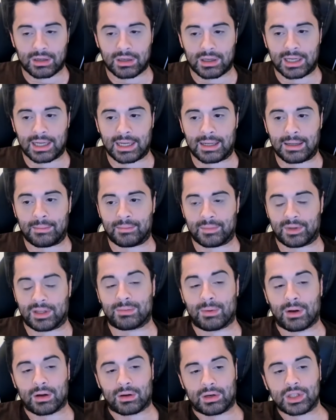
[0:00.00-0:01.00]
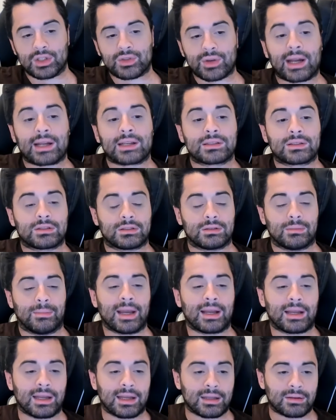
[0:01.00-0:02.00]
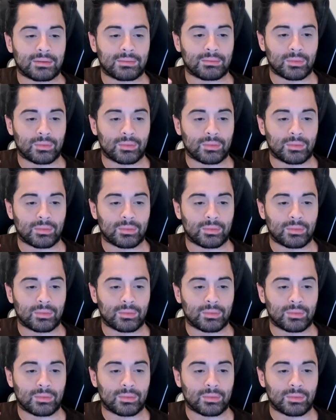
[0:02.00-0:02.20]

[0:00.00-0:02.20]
the smart contracts to make it